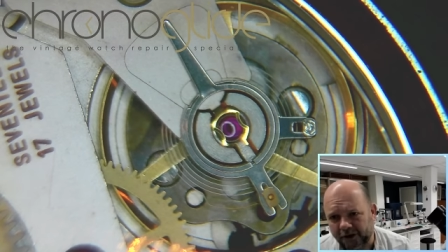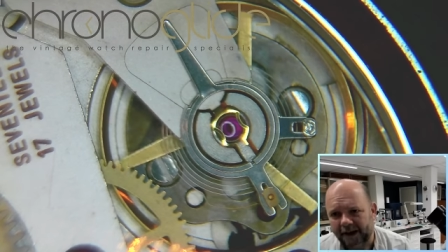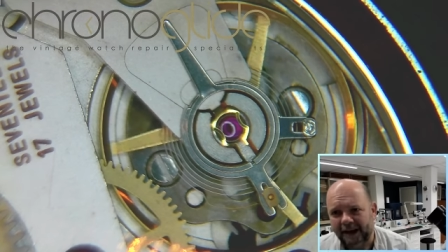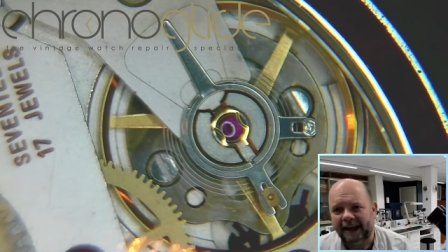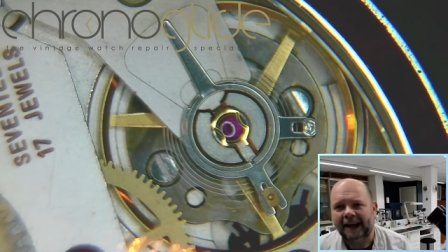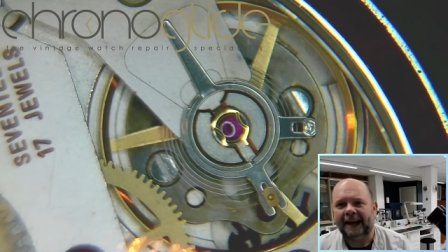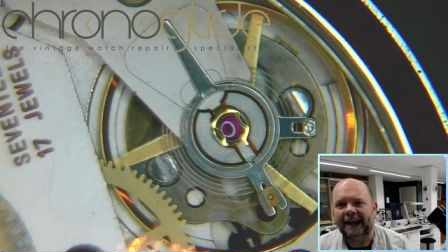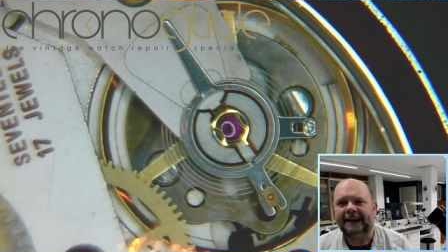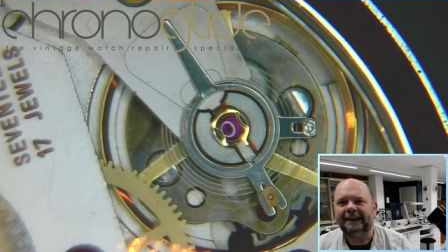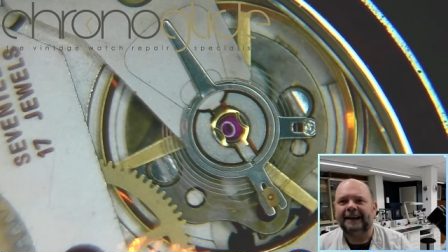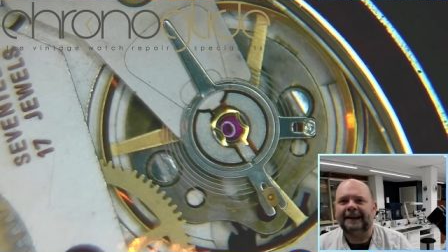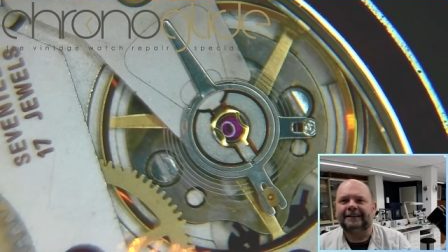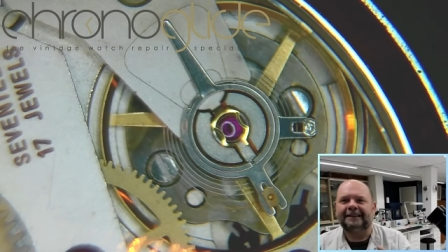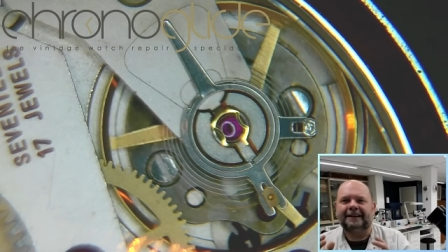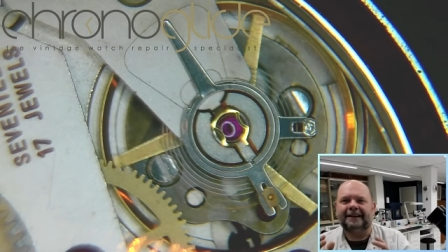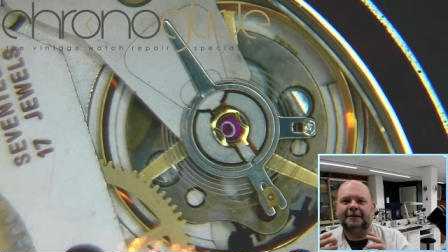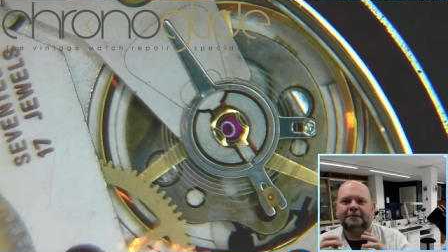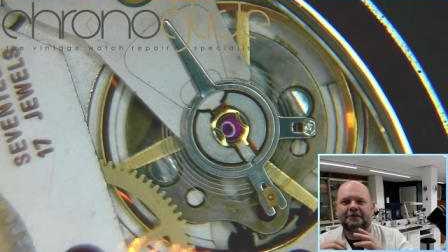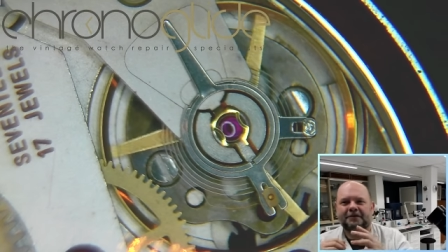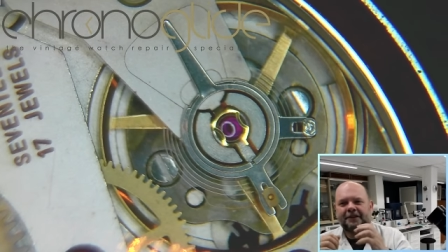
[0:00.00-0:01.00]
and that
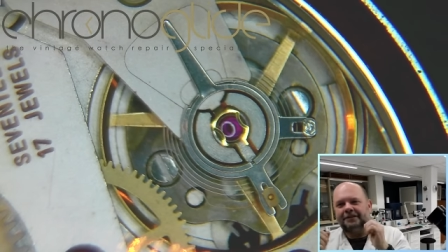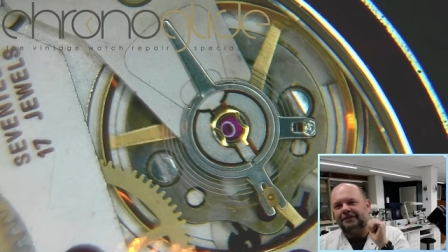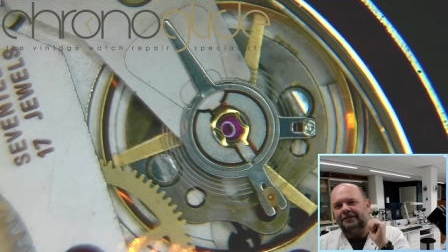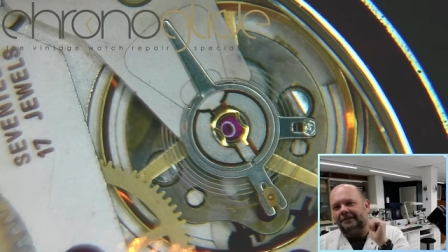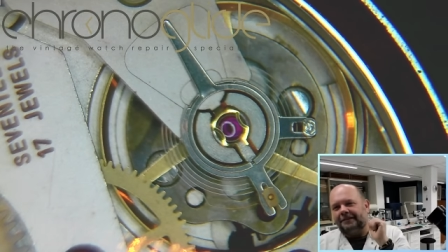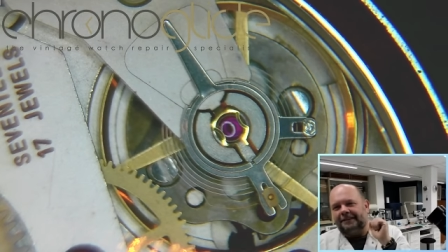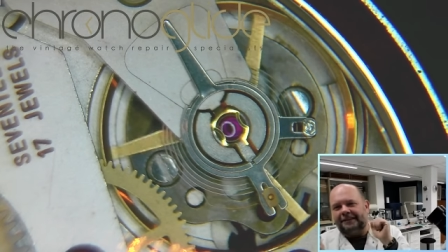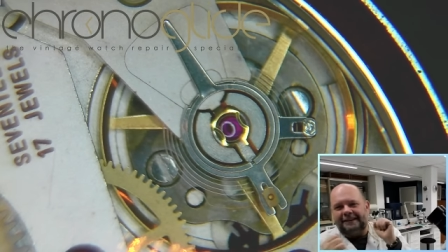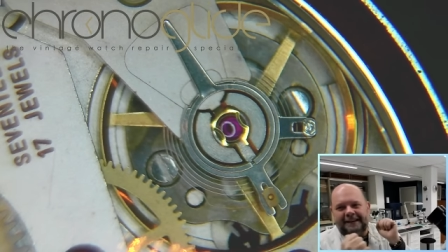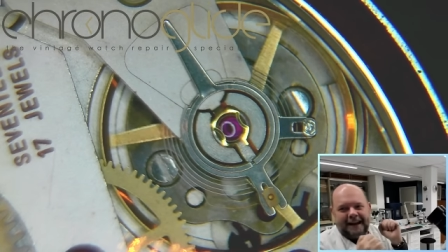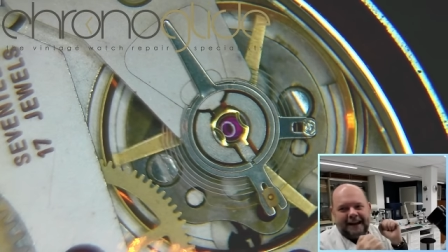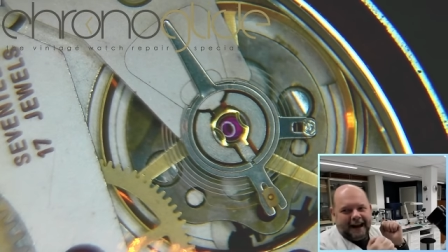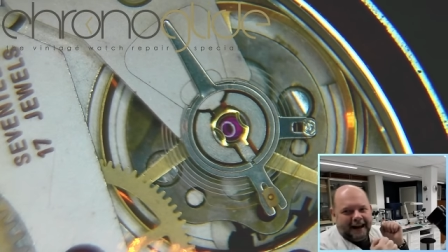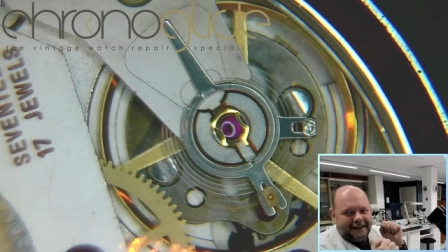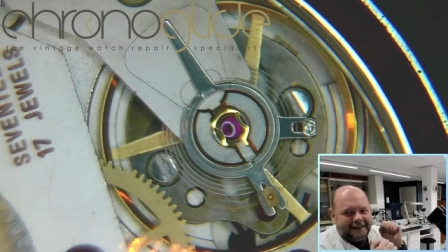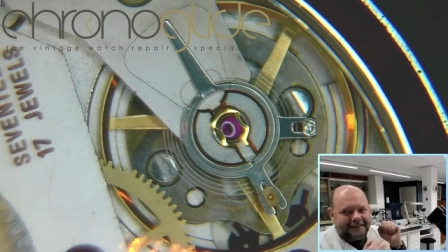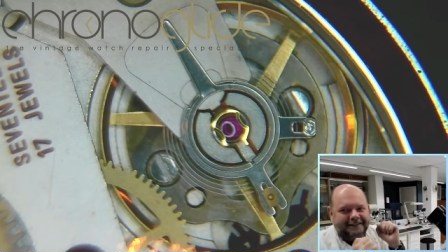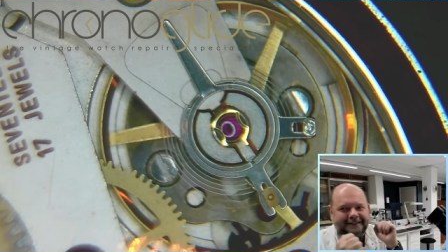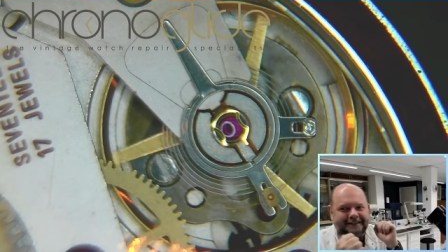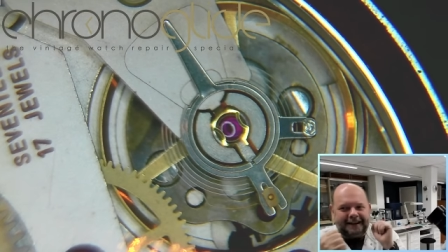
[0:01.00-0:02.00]
keeps it
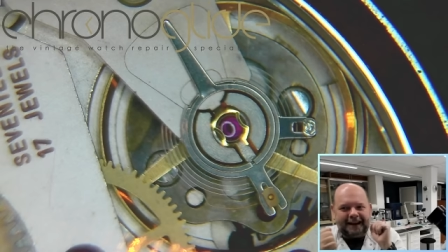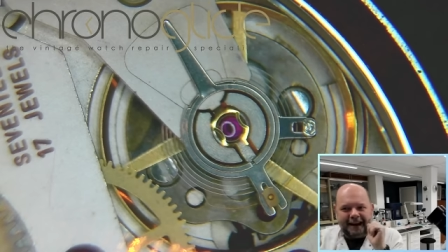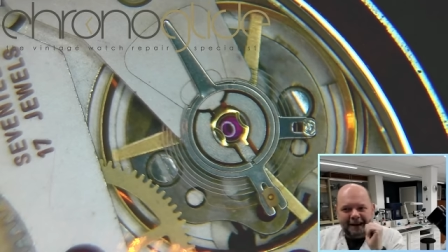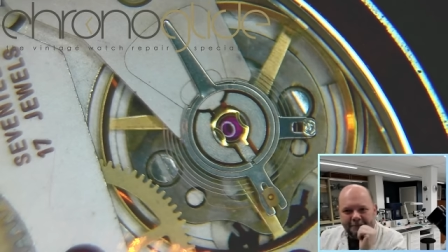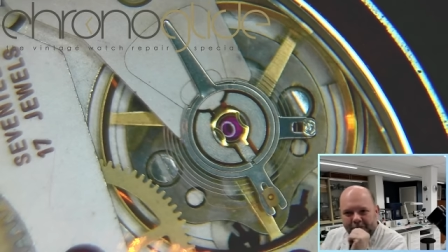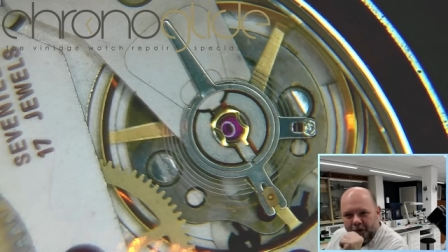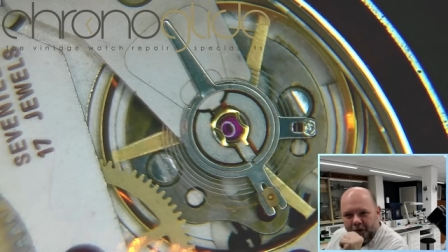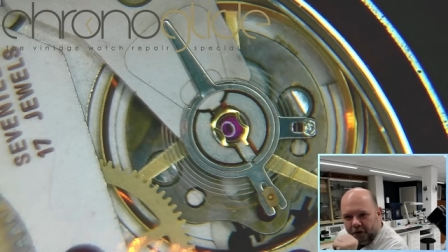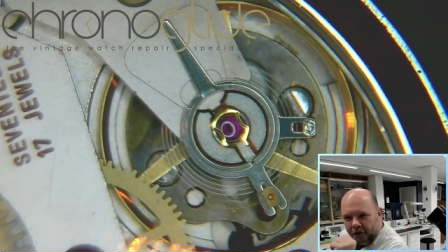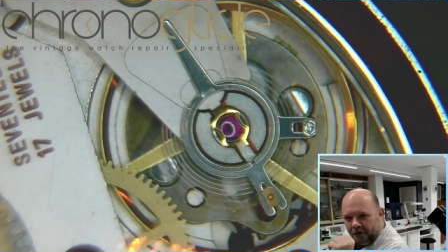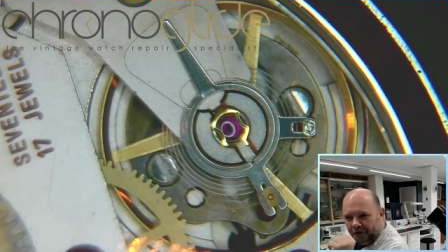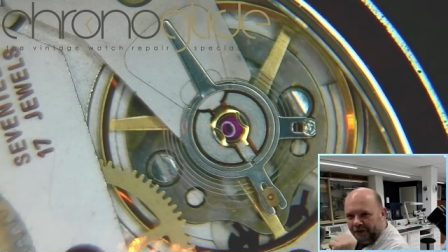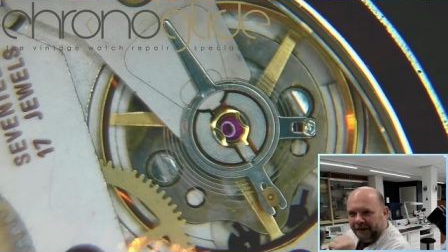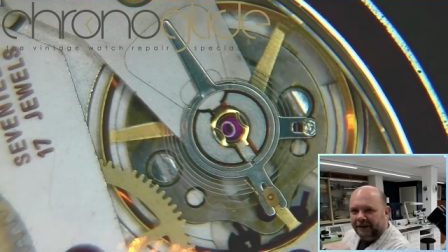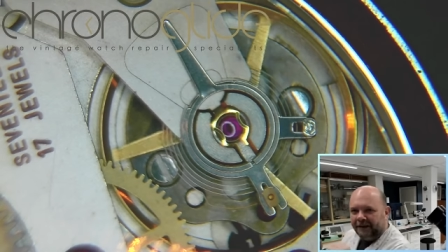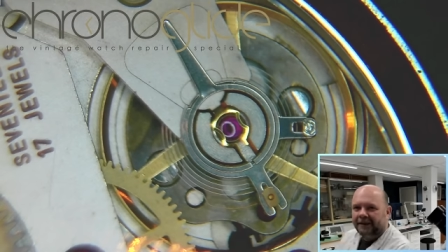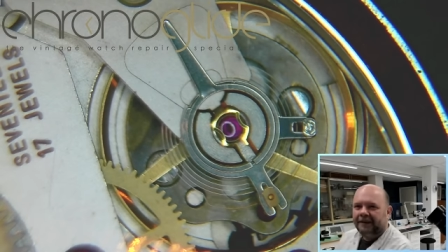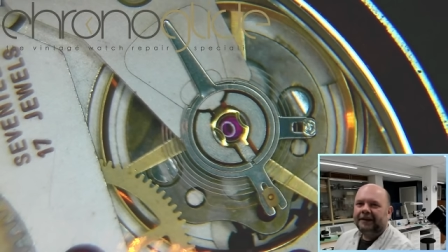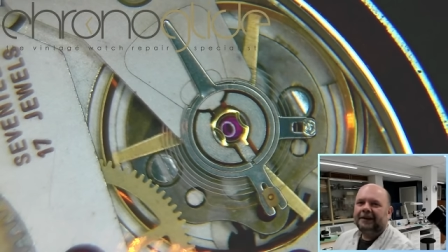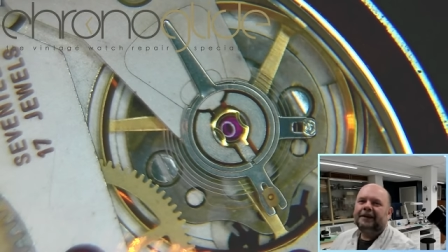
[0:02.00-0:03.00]
nice and
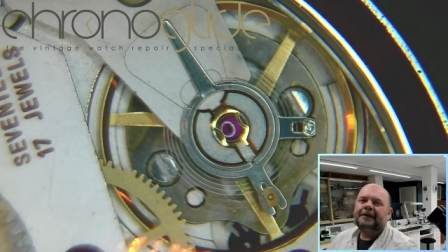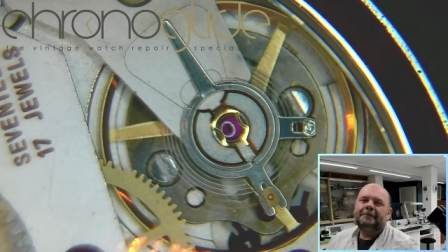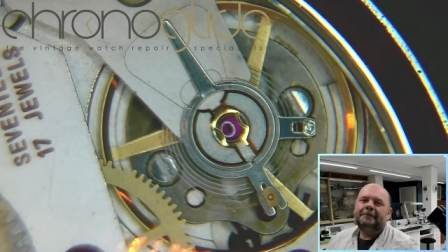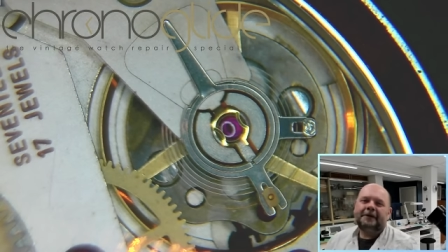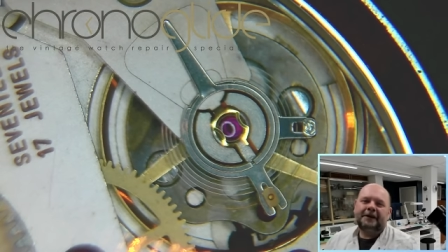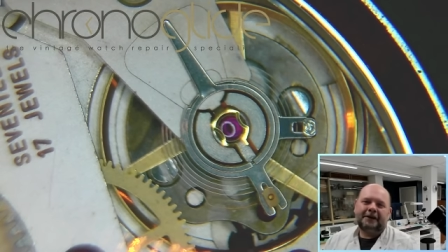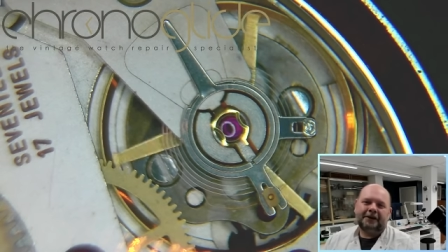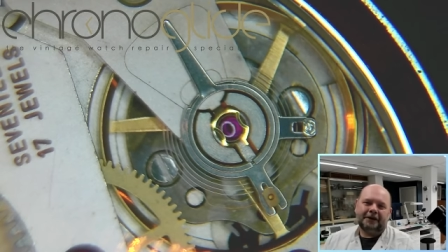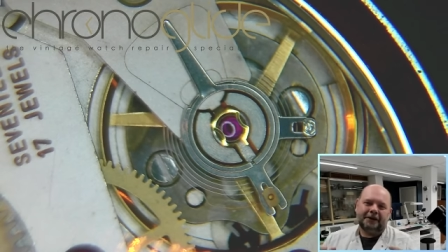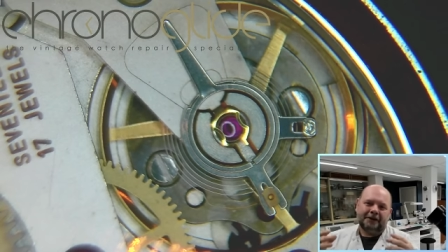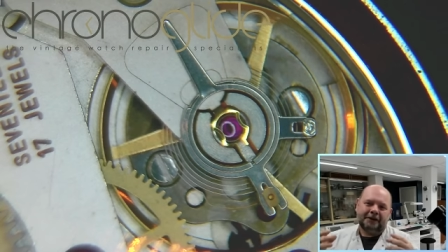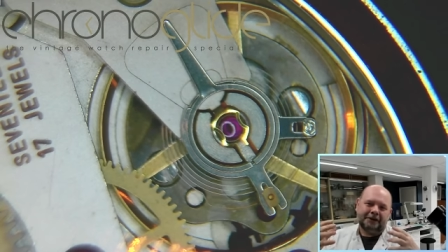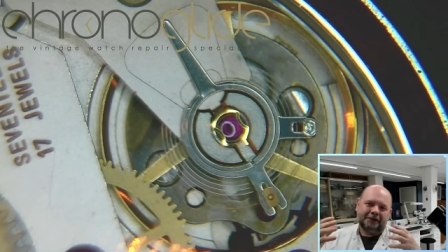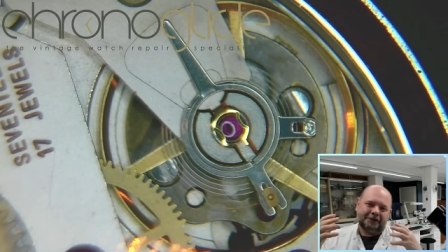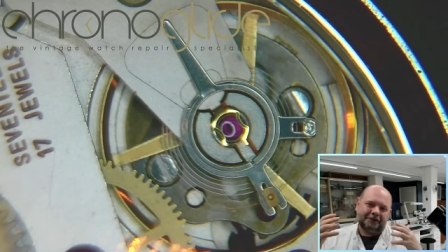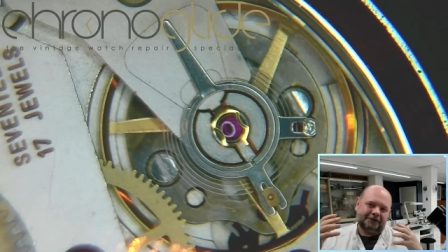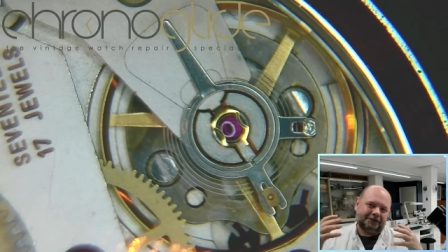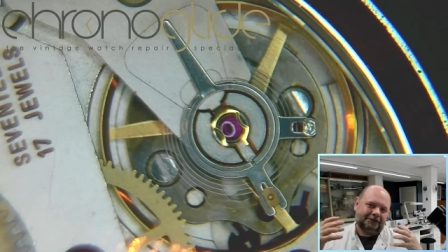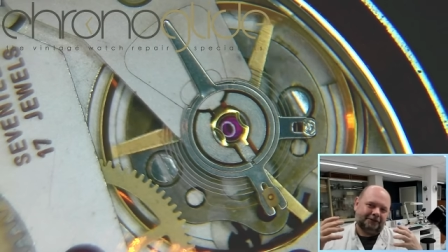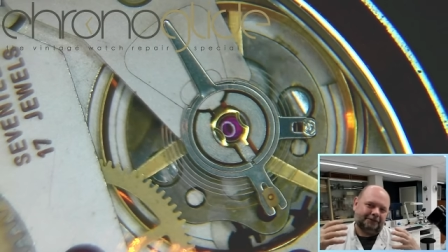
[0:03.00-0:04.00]
moving
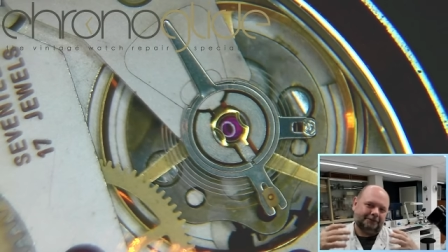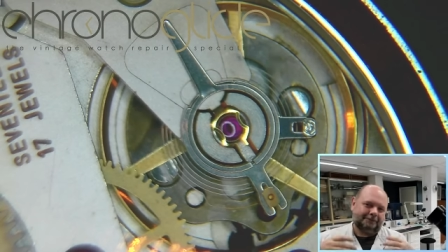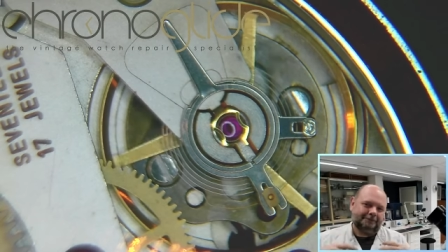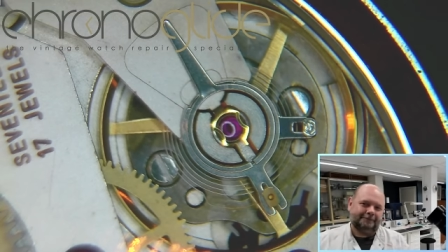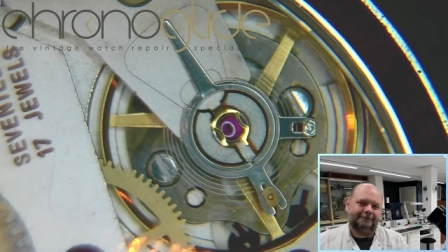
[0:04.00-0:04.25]
because